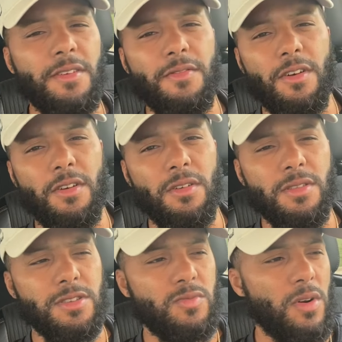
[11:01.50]
if
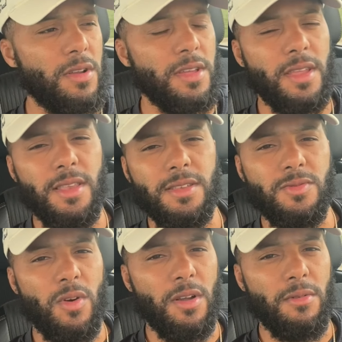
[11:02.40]
Errol is working at his
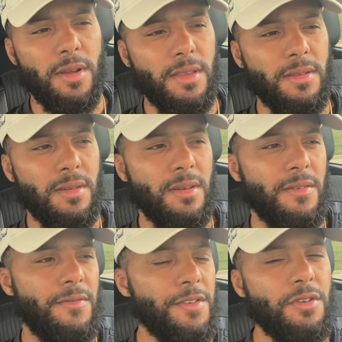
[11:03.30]
work rate,
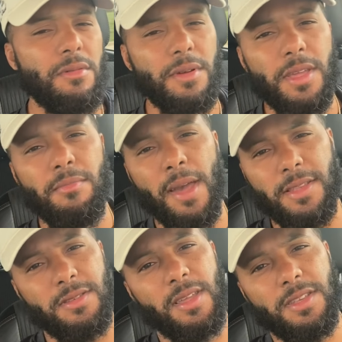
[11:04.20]
Fundora can
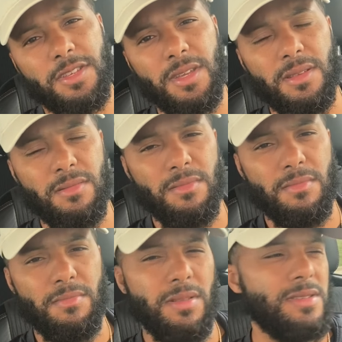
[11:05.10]
match that shit.
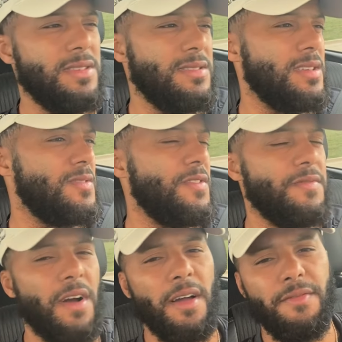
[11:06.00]
Plus he's 6 foot
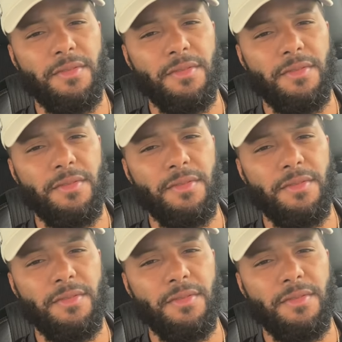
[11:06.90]
five.